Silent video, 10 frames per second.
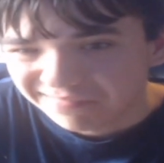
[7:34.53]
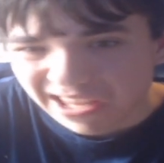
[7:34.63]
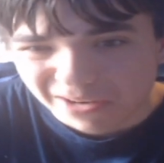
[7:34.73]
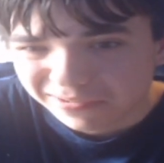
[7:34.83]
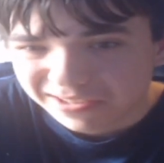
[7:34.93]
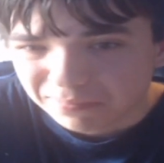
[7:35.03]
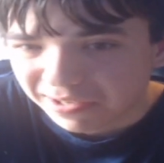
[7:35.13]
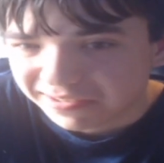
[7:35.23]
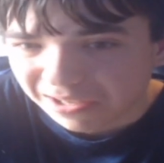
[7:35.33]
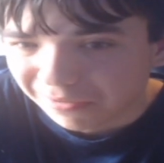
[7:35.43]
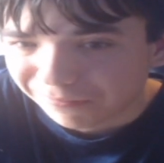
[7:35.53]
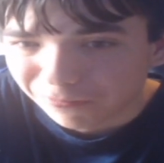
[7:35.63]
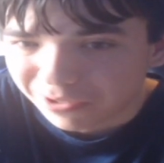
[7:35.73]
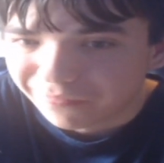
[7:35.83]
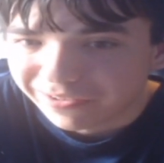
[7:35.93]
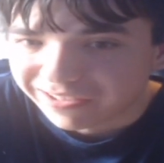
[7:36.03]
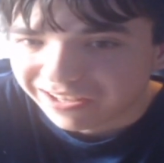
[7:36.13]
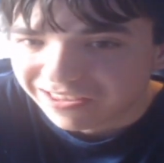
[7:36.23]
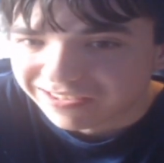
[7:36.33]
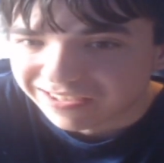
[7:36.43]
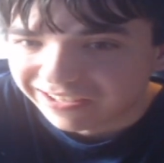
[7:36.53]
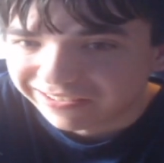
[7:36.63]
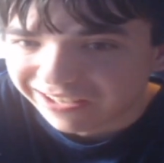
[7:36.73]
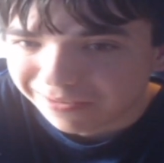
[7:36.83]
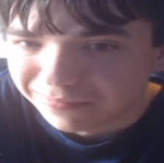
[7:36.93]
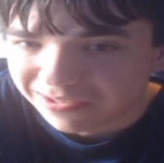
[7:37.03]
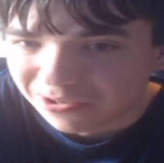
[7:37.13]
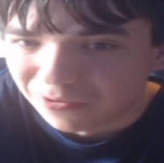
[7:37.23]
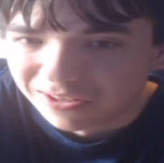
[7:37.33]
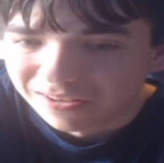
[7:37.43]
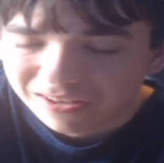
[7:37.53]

I don't see myself revisiting this anytime soon.